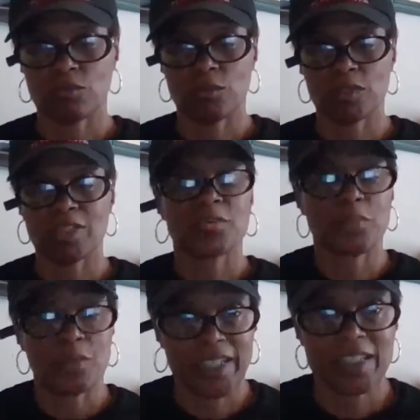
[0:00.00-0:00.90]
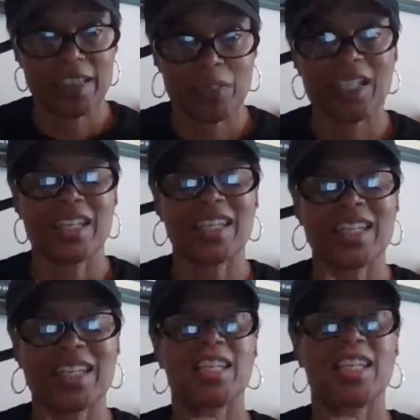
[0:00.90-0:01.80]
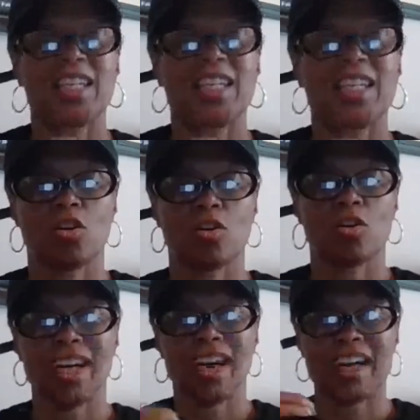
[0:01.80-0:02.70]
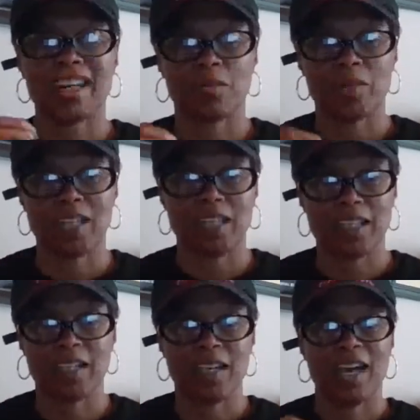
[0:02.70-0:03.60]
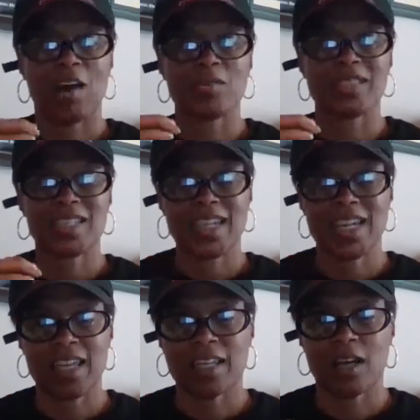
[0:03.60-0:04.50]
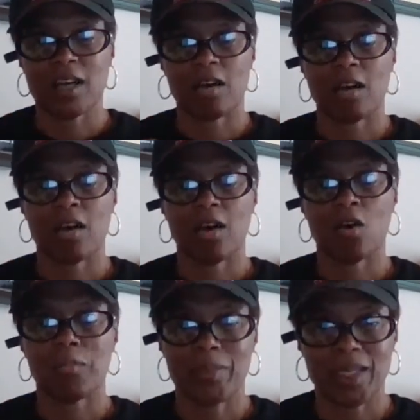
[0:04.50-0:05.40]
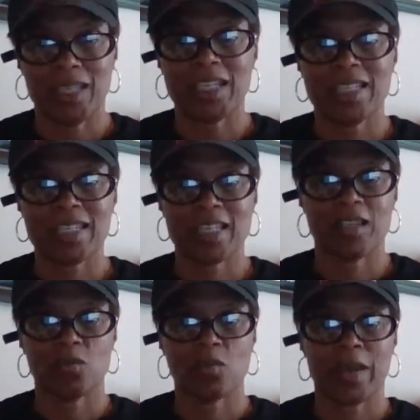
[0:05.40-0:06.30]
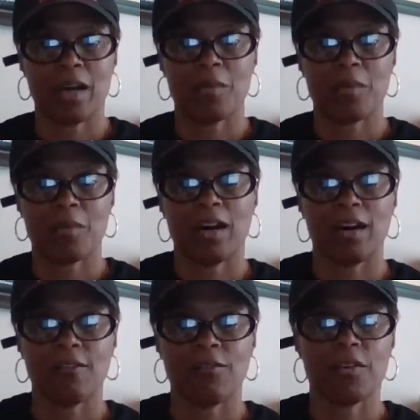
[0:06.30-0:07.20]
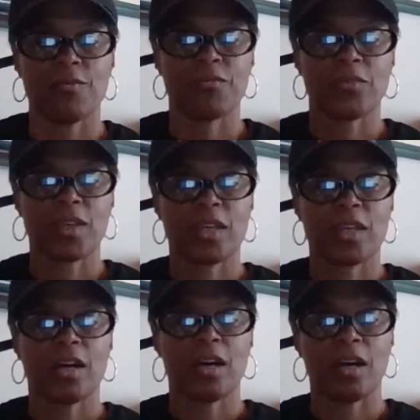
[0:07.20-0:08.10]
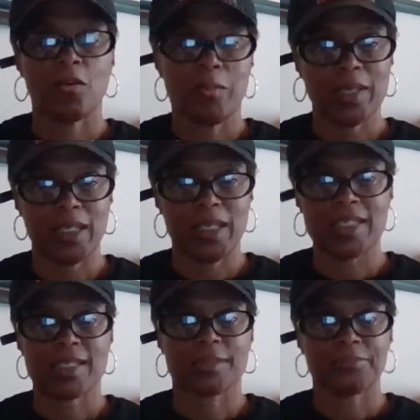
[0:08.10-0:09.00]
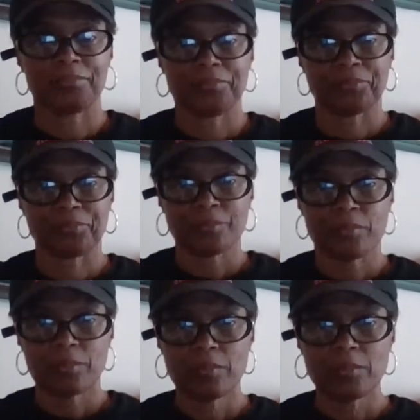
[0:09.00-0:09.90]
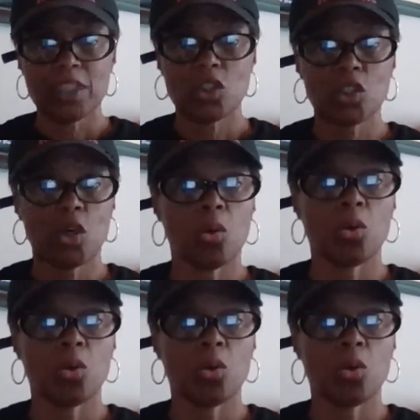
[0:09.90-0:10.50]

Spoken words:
It's blessed me. And then it let me know that I was in obedience, in the realm of obedience. So